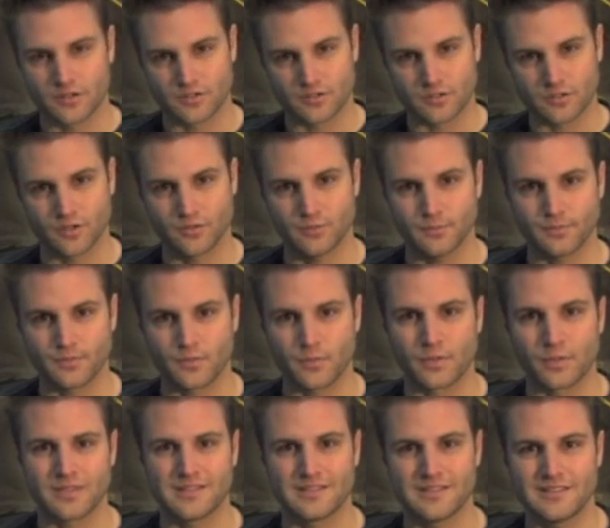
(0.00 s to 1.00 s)
So
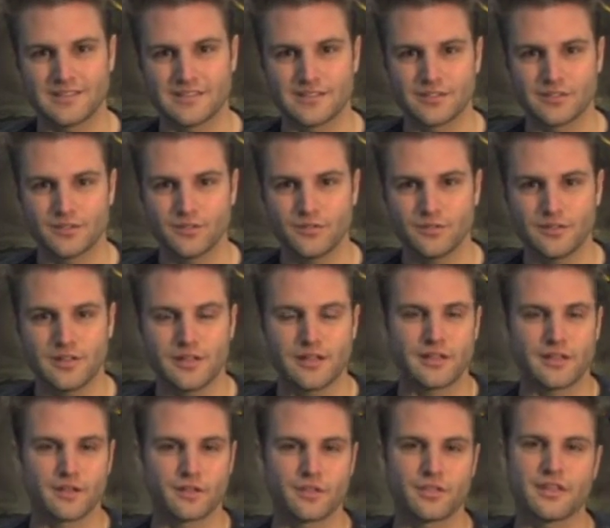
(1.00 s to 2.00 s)
what you need to do,
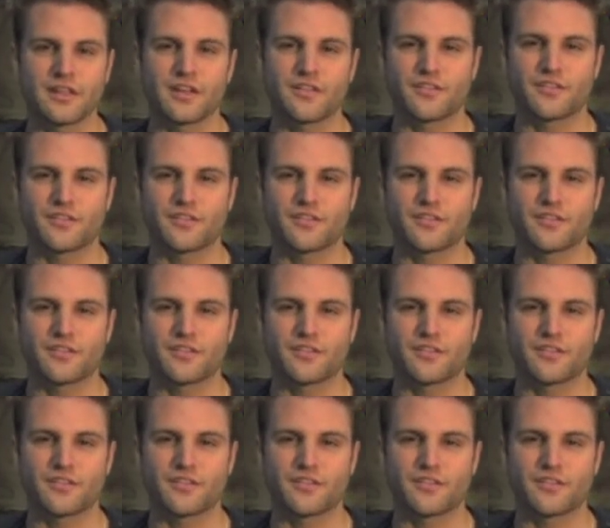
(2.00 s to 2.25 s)
you think